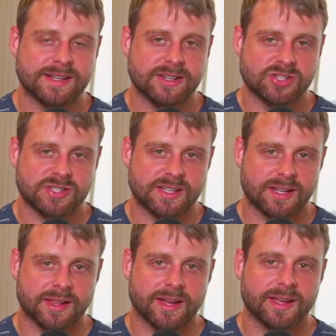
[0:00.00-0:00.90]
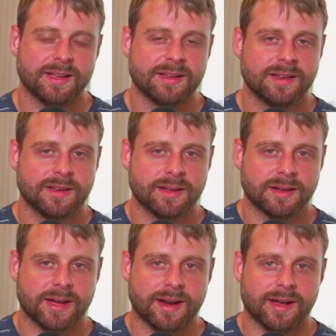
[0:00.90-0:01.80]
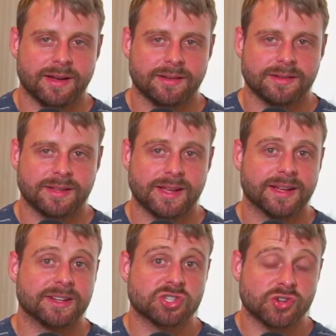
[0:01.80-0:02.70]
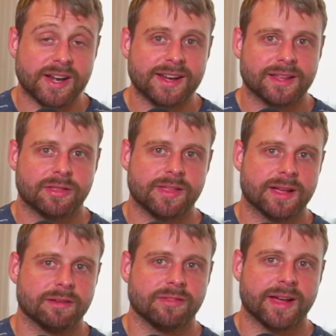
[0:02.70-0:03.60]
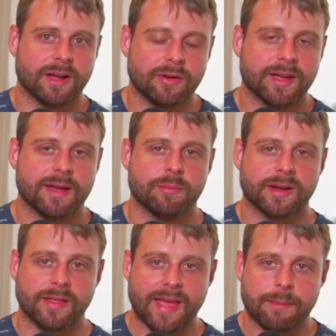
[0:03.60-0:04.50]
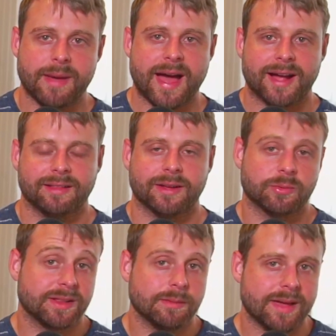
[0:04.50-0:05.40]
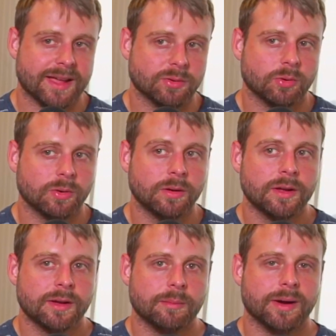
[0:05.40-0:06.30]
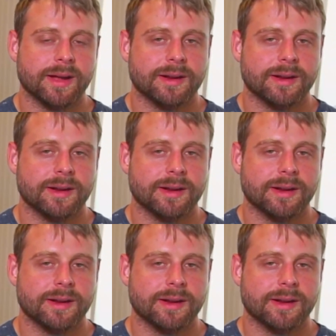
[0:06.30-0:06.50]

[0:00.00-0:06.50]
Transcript: an interesting, like kind of getting a trending thing of like, okay, bringing that back, like read the manual. But